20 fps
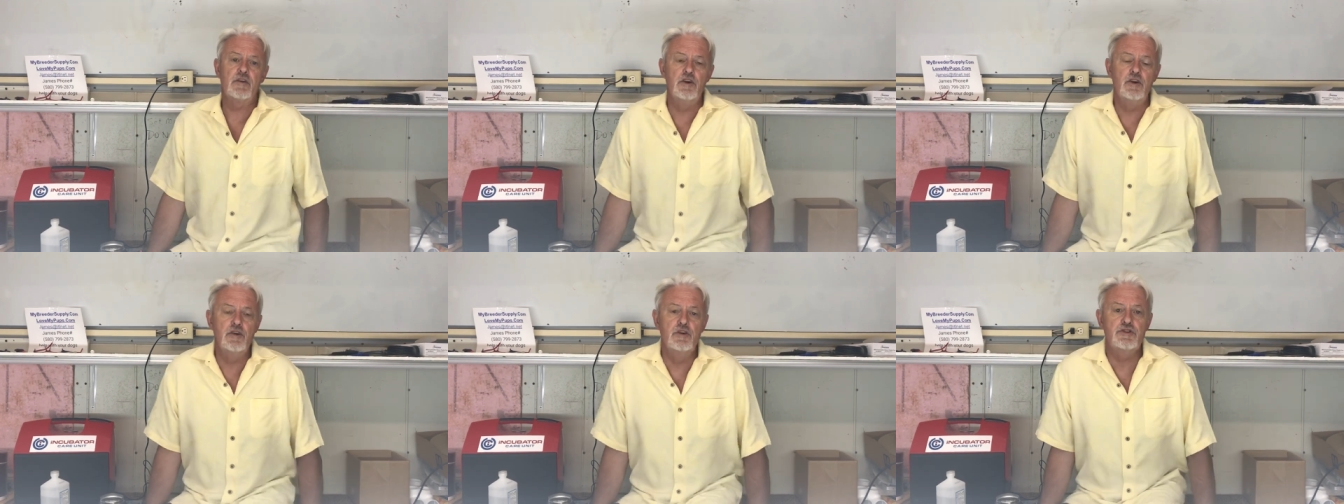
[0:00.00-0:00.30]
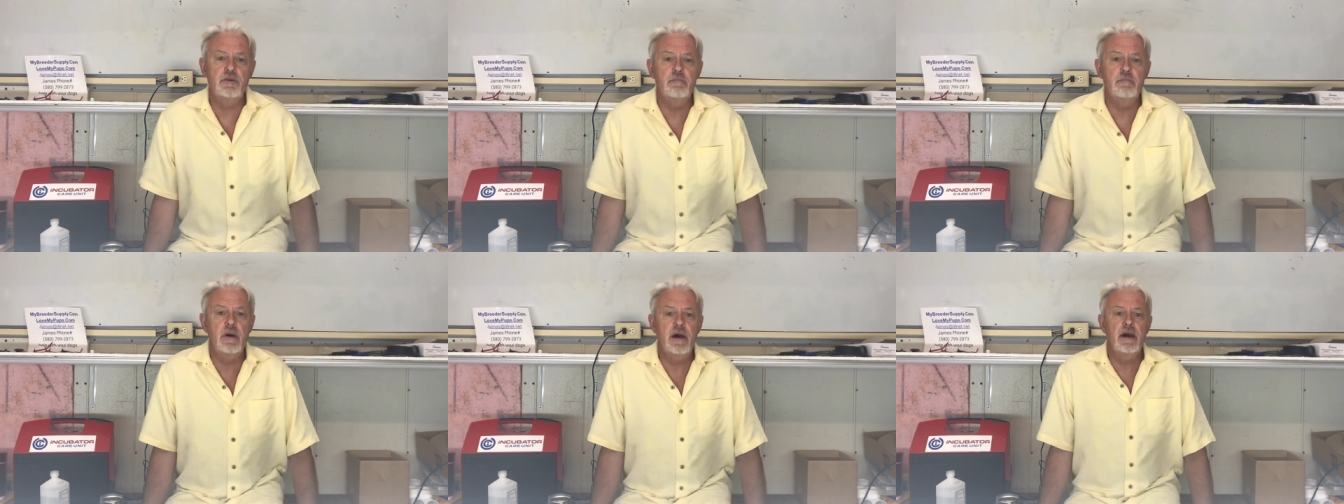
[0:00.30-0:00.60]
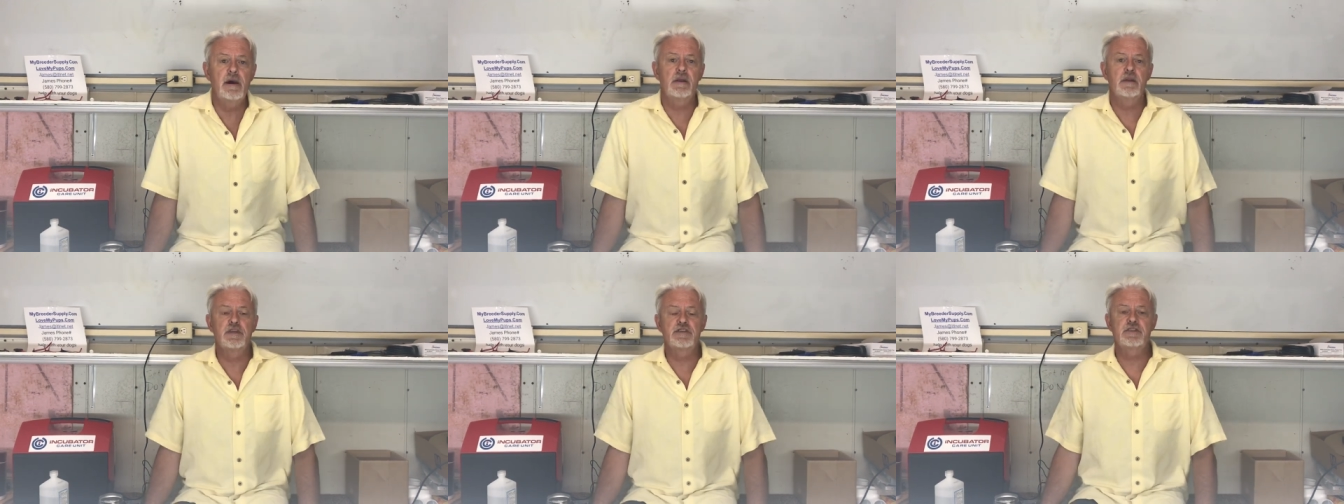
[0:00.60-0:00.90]
use a
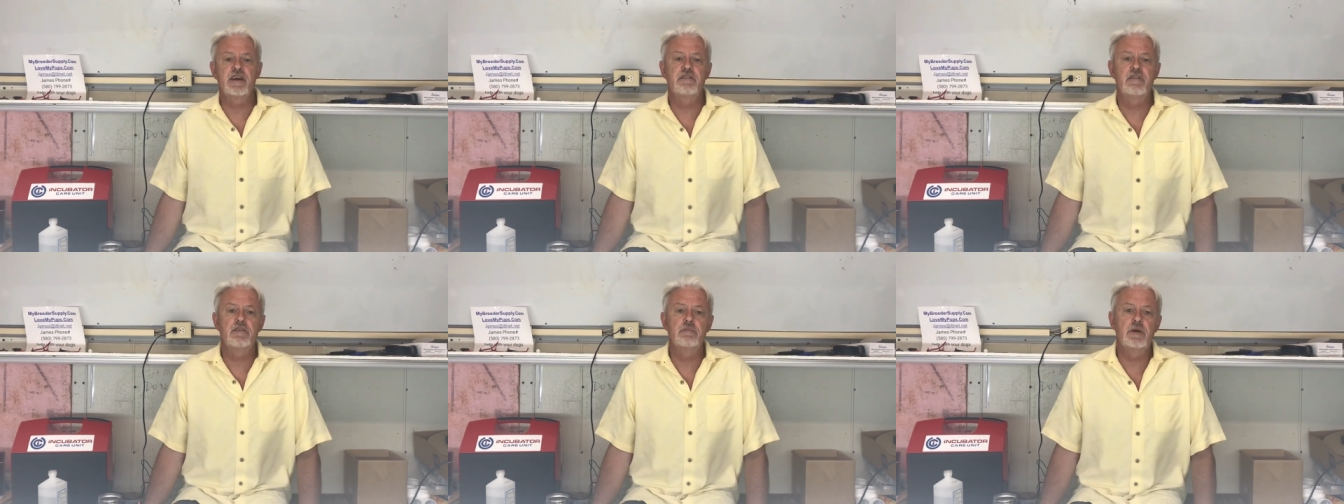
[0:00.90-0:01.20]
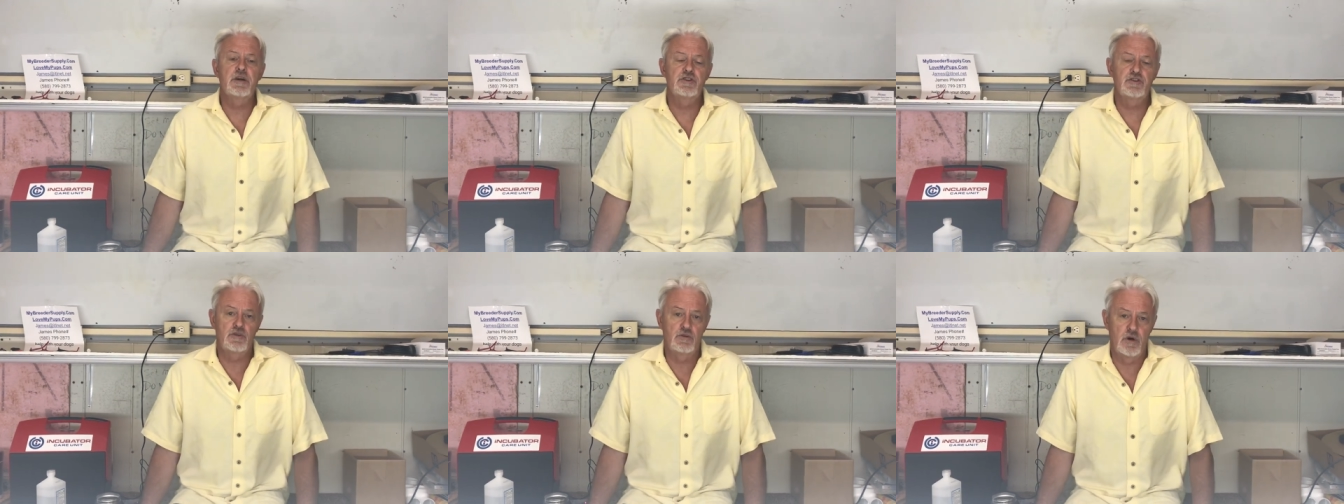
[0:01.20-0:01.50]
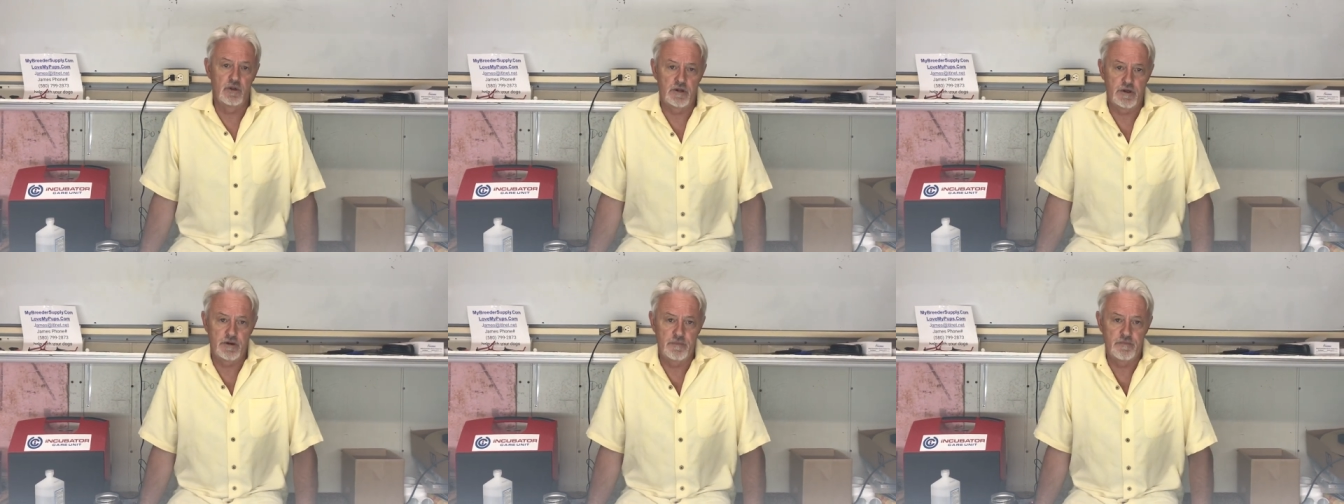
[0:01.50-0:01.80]
male at seven months
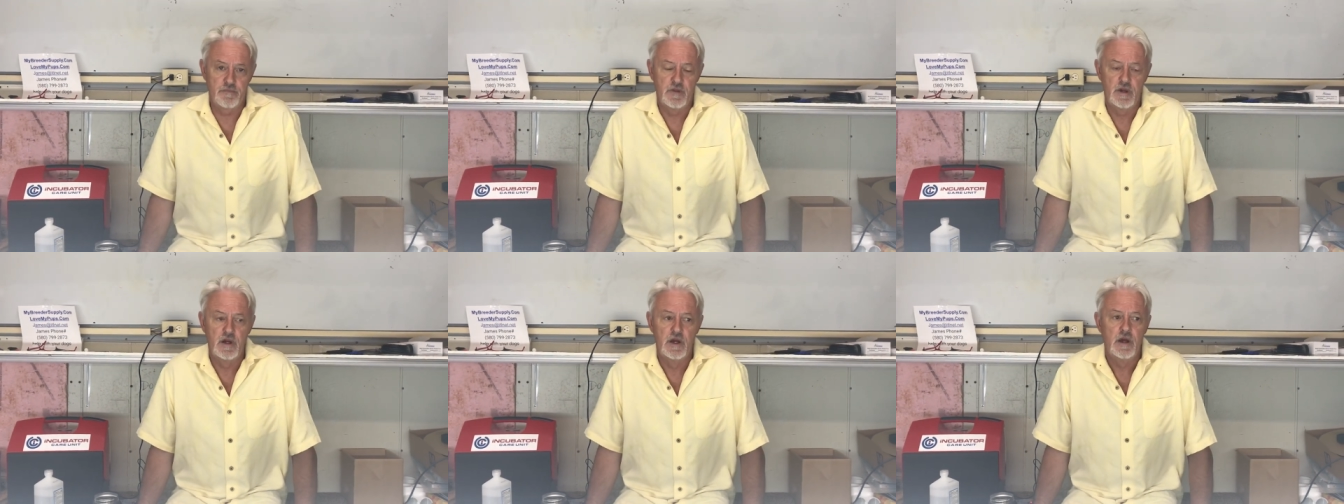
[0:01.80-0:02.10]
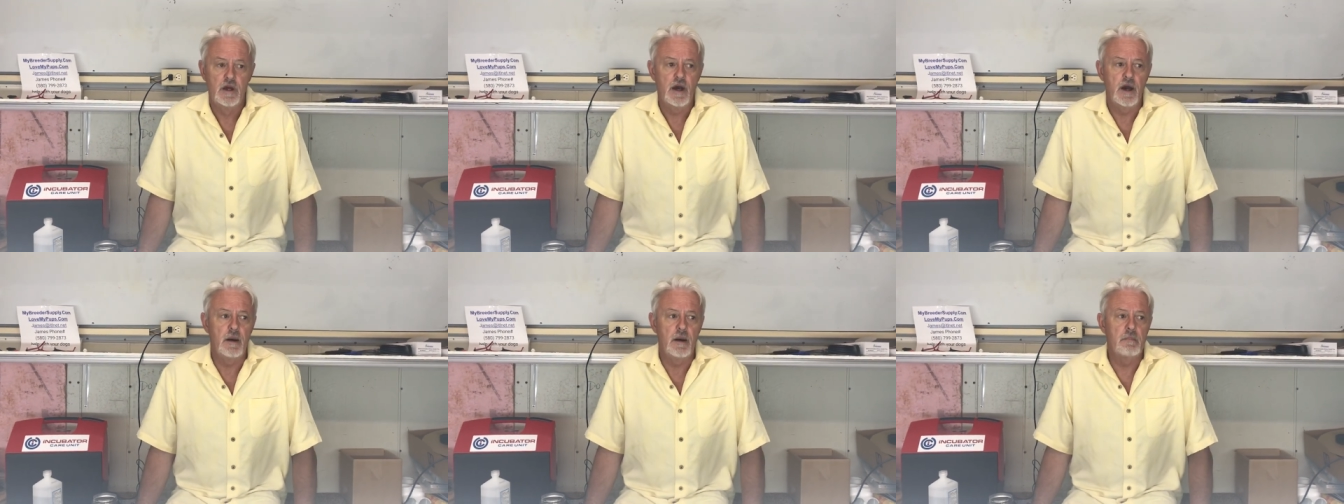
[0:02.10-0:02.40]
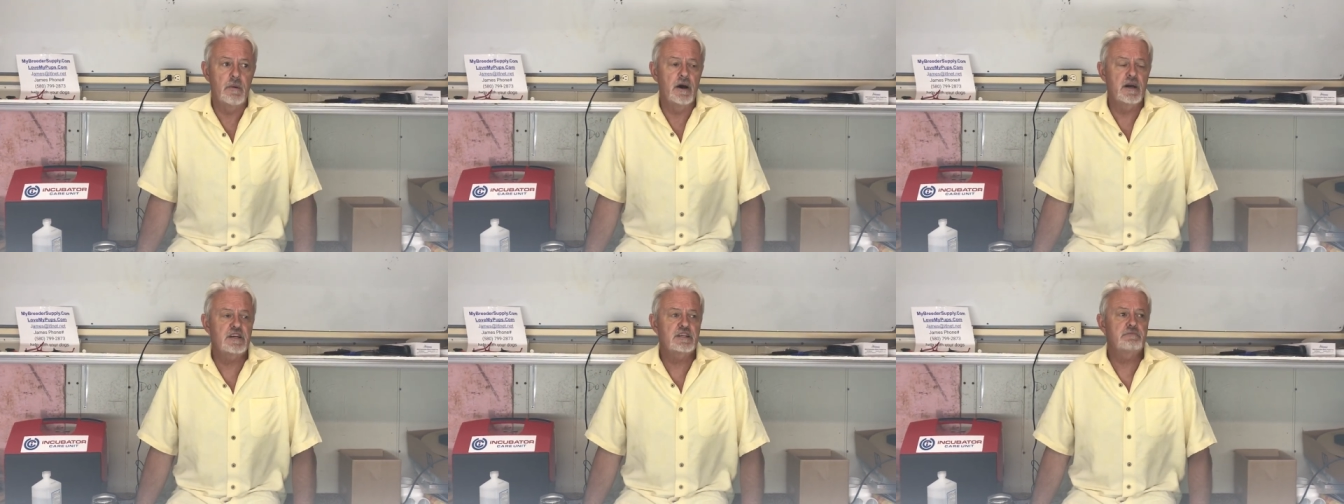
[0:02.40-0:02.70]
or older. Uh,
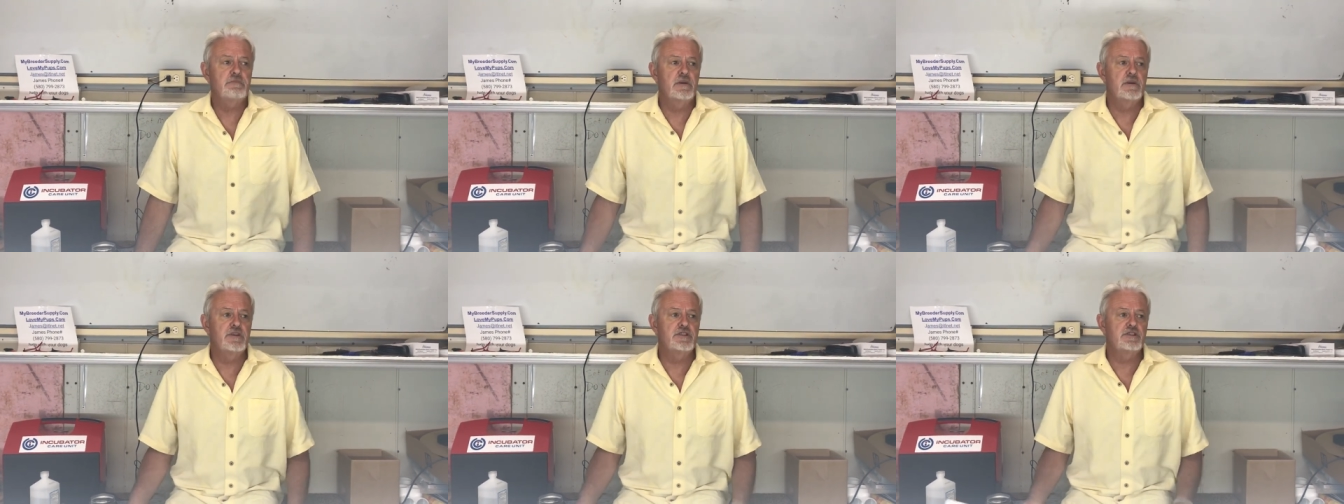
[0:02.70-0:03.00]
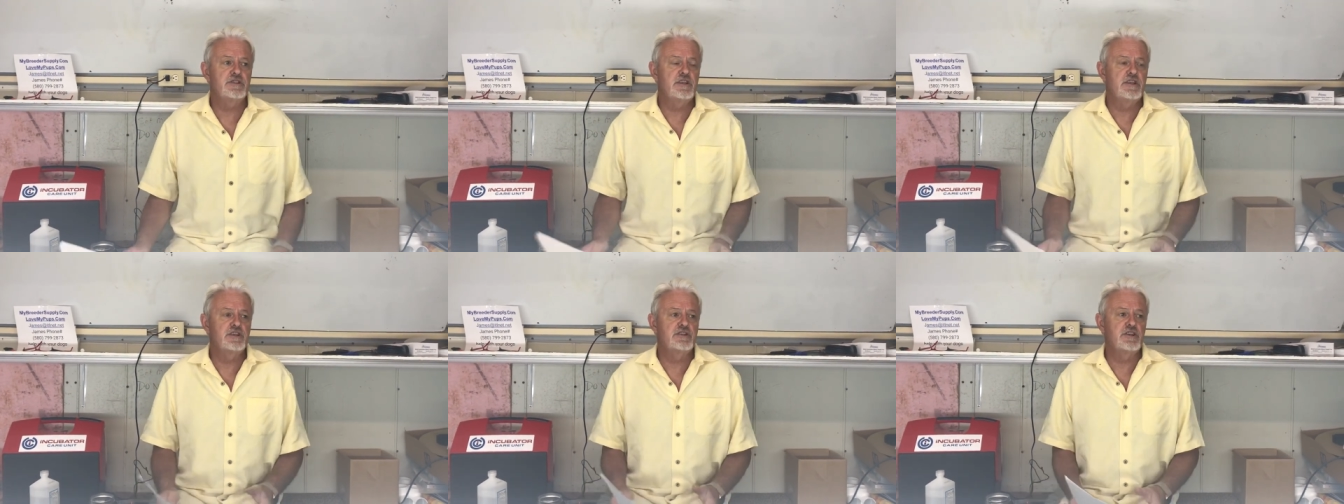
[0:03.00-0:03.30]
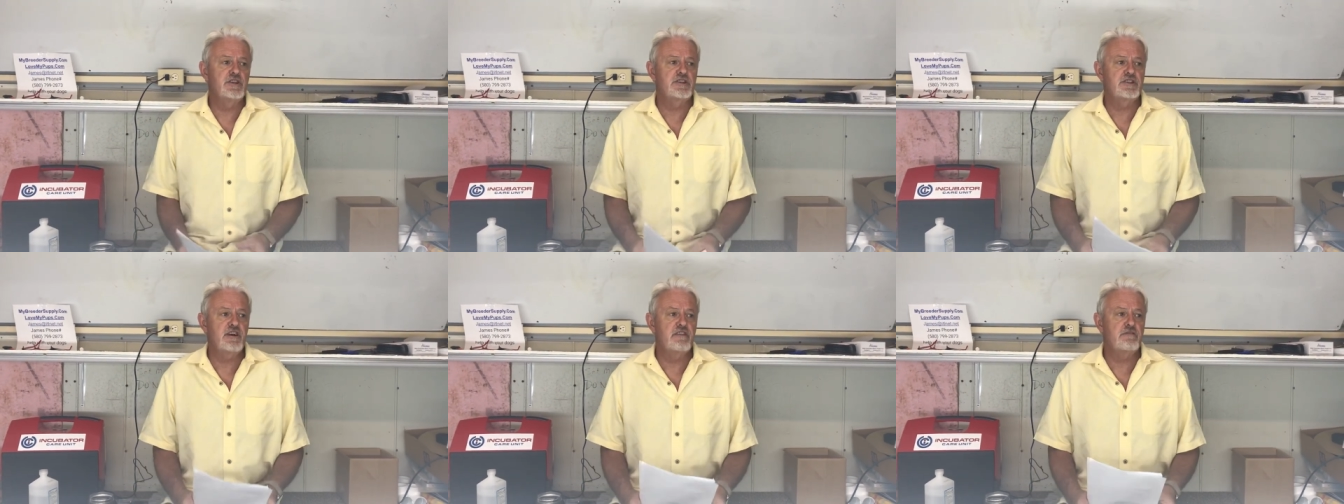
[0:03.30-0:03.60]
my experience
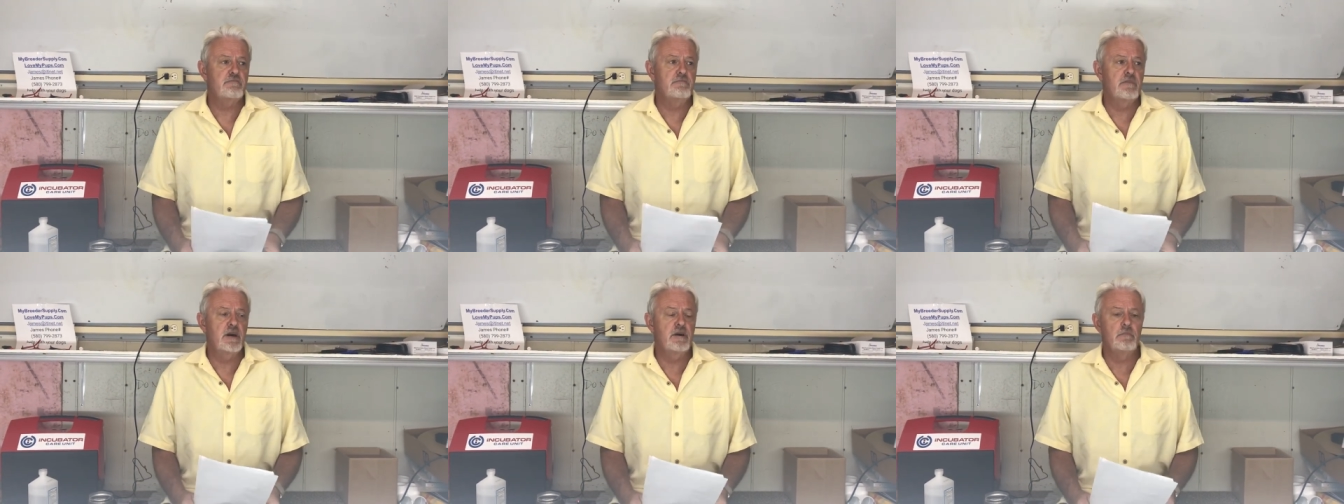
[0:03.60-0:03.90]
is that seven